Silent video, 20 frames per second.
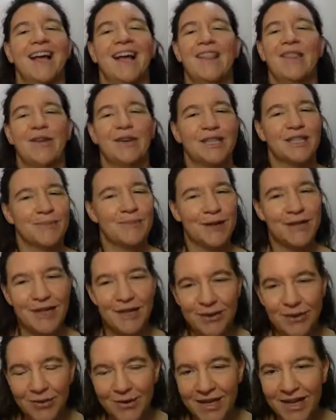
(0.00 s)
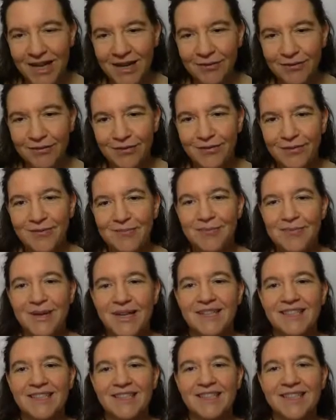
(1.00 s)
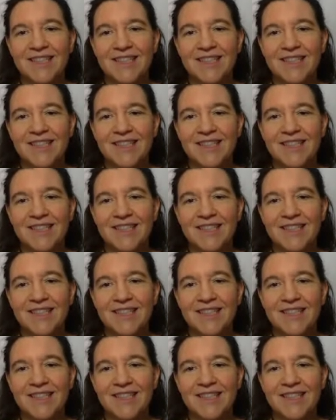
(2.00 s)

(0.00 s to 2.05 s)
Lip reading: Not expecting you to laugh, but